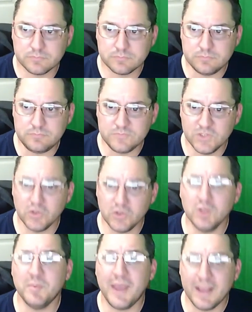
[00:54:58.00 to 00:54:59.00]
To look
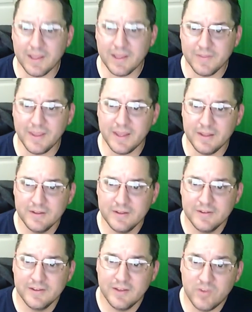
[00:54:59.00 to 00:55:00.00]
back on that,
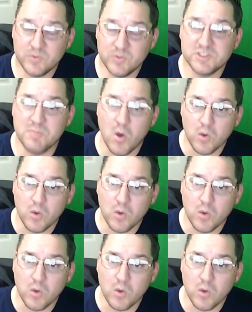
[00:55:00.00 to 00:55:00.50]
there was smoke